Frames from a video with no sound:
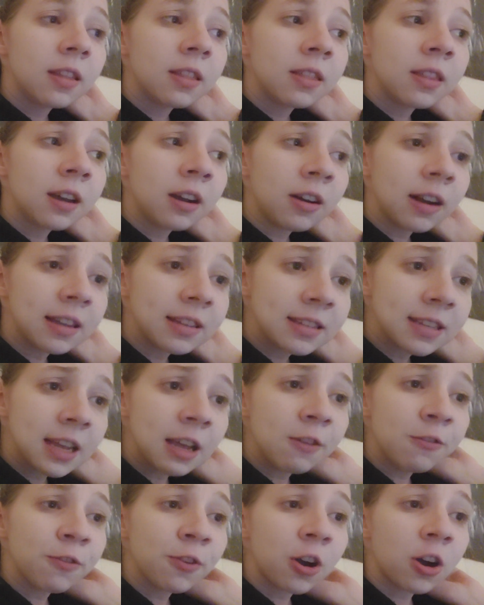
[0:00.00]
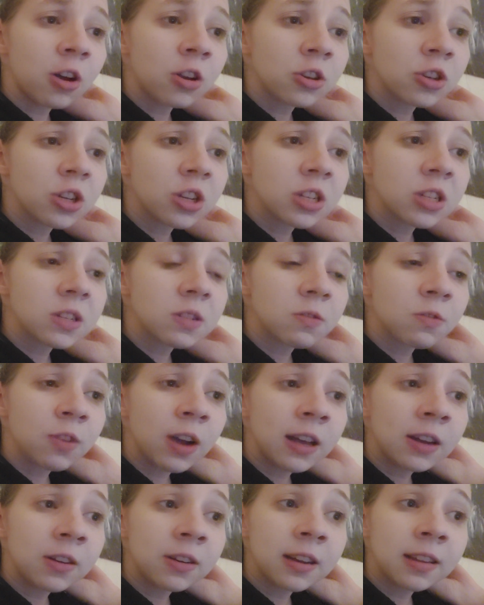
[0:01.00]
They're self-conscious
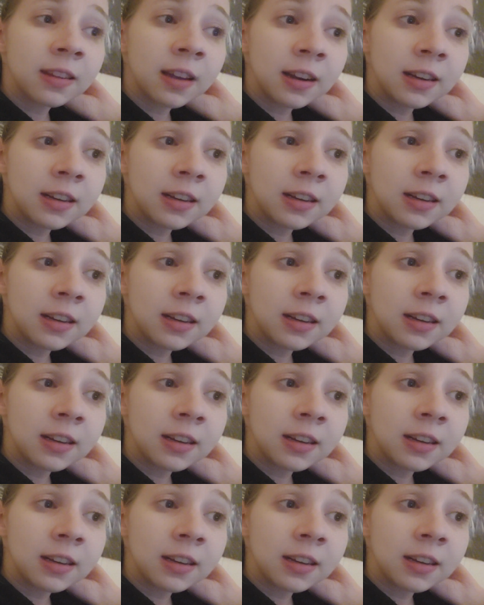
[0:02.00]
rather than